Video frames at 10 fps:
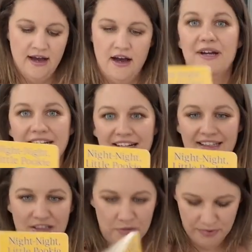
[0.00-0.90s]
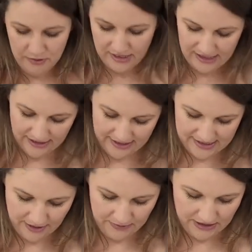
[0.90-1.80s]
Night Night Little Pookie, like I
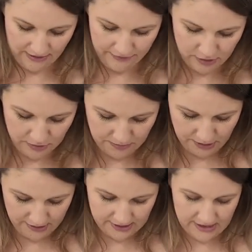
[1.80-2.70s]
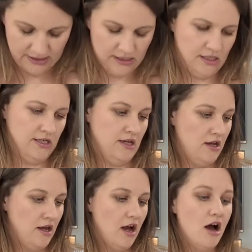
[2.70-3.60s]
said, we love those books.
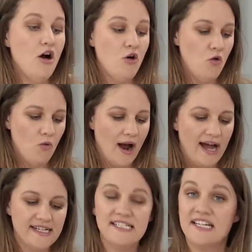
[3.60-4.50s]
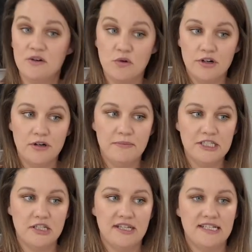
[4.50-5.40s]
Oh, I did order a
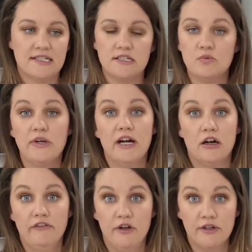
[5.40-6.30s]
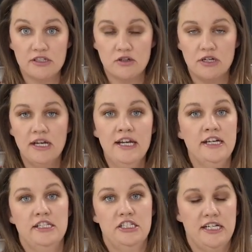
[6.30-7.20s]
bunch of these because we are focused on
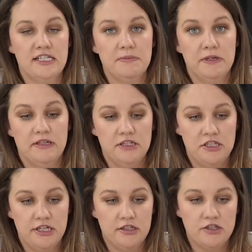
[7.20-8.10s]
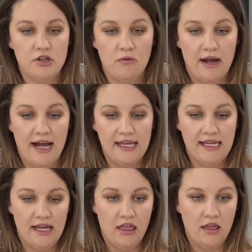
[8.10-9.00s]
Shakespeare this year. So I
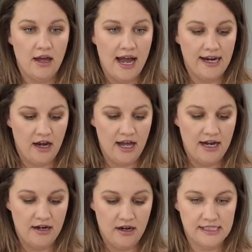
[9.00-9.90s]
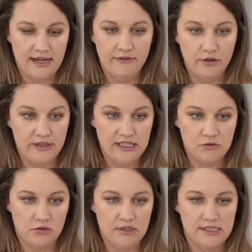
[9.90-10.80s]
got several of
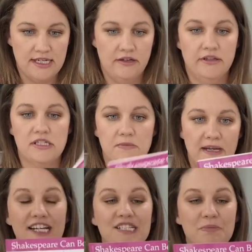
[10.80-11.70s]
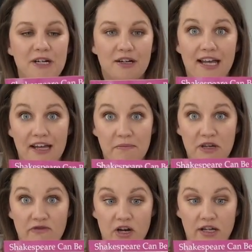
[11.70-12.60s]
these were on sale. This Shakespeare Can
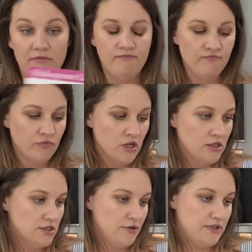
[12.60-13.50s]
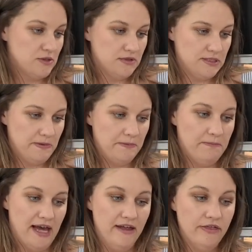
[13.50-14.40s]
Be Fun. So this one's
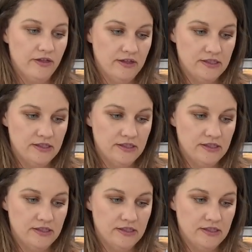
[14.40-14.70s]
Macbeth.